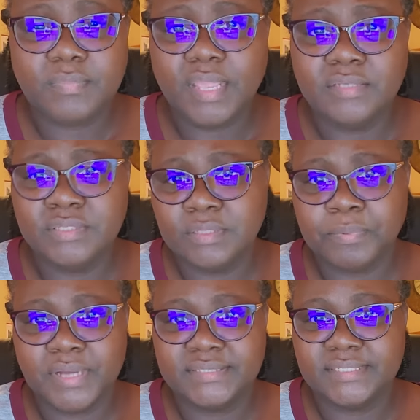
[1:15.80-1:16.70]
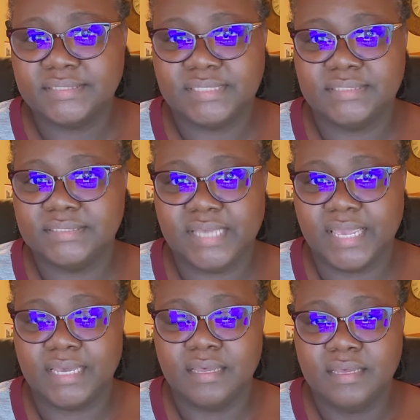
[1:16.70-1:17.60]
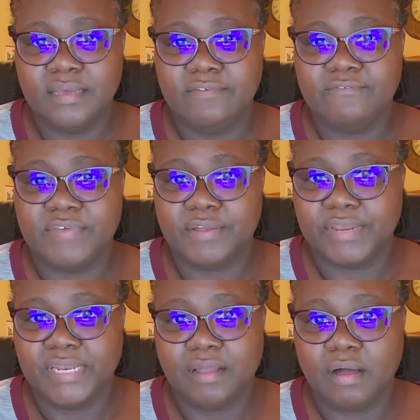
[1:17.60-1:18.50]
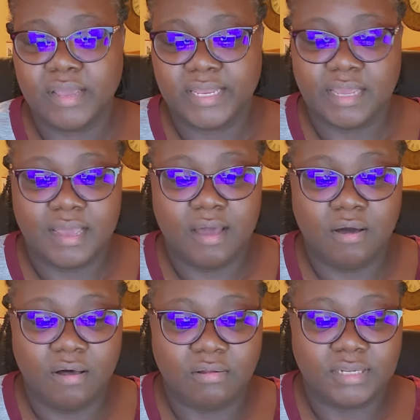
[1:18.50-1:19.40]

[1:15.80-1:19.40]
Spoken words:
So the process didn't take very long at all.